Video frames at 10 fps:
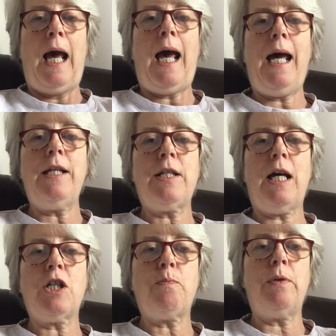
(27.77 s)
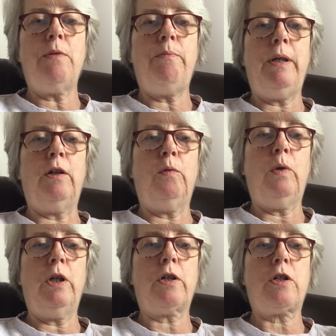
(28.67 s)
Anne's husband Bill
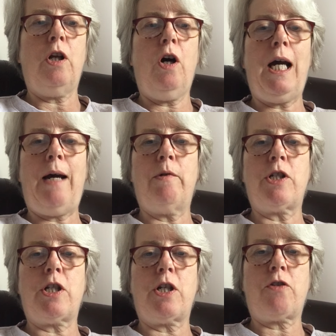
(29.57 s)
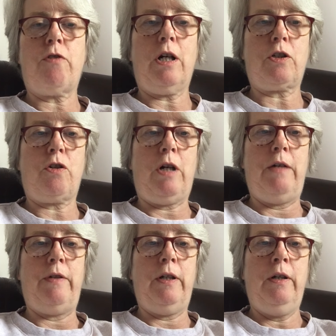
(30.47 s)
worked long hours as a truck
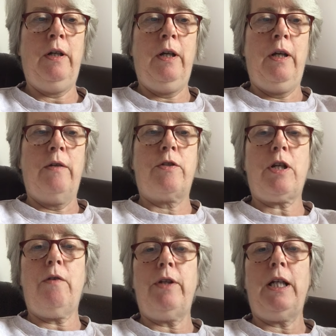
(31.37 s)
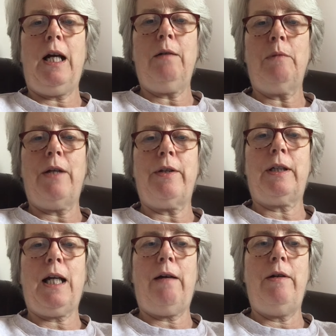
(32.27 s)
driver so the young mother
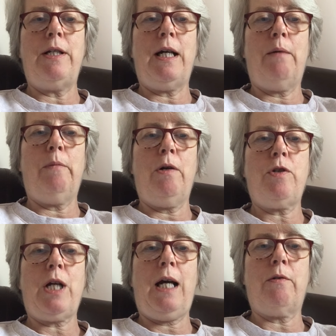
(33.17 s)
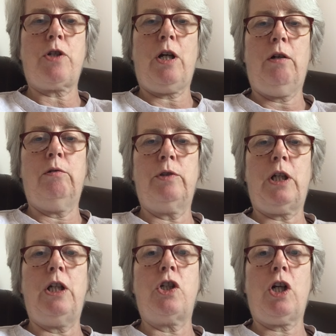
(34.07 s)
carried out most household
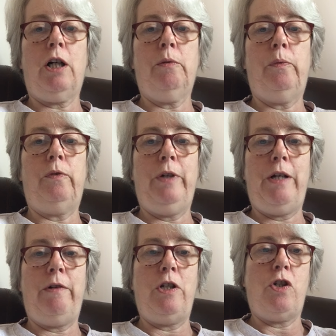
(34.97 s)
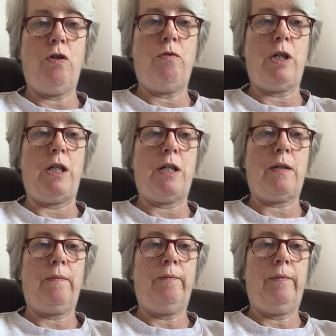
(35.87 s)
and child rearing duties.